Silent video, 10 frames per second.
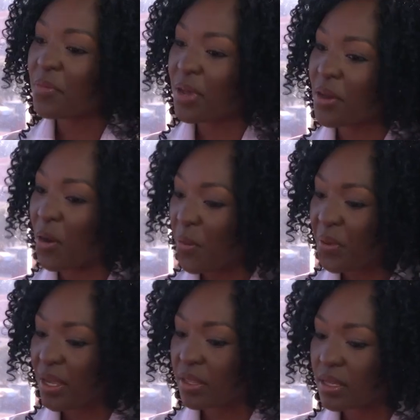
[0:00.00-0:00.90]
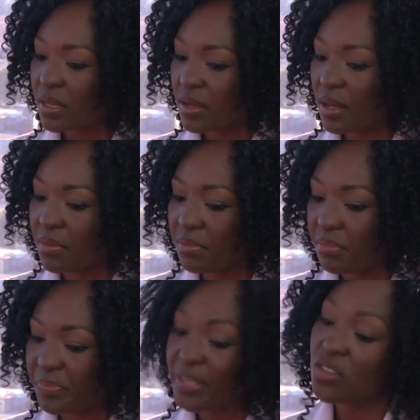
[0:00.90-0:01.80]
We're hoping,
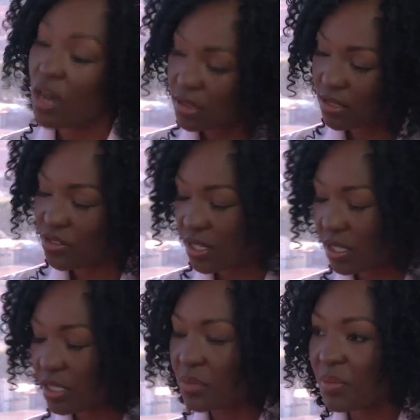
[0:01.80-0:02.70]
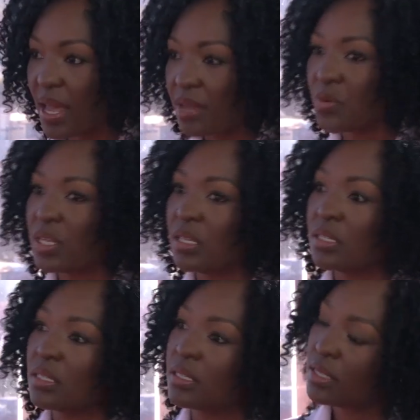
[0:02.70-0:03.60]
based on the strategic plan, we
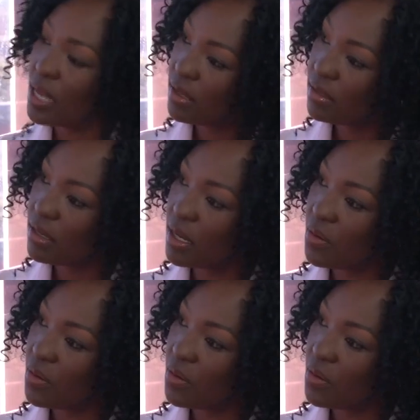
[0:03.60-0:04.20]
needed 10.